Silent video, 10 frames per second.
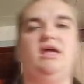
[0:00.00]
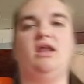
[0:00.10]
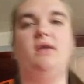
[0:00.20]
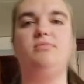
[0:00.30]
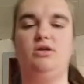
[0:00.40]

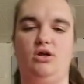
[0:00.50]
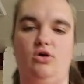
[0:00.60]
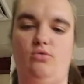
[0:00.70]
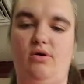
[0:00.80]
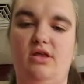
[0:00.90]
I'm going to go
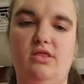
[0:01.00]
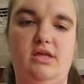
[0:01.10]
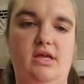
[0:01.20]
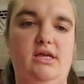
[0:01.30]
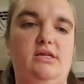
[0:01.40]
with
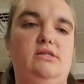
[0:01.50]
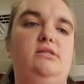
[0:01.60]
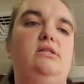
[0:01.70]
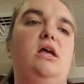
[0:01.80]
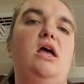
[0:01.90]

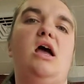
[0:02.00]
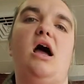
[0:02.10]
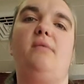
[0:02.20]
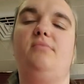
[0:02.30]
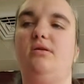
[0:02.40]
is
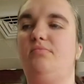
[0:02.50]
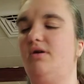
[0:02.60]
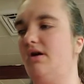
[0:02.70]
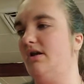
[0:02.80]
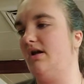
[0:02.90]
I'm going to
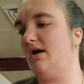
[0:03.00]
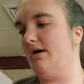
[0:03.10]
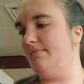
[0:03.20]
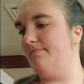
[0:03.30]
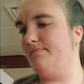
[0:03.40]
put
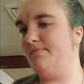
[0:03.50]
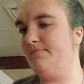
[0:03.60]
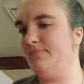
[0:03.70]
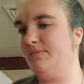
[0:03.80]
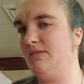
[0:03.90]

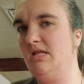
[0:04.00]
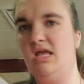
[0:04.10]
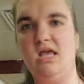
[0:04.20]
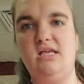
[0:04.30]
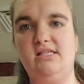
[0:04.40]

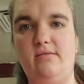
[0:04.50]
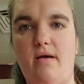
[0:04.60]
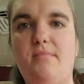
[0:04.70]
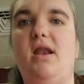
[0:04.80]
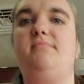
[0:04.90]
some
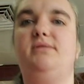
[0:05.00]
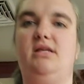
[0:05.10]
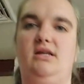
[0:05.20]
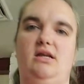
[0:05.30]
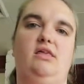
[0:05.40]
M&Ms in
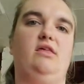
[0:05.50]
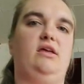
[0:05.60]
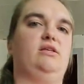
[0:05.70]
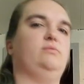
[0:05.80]
it, I think, as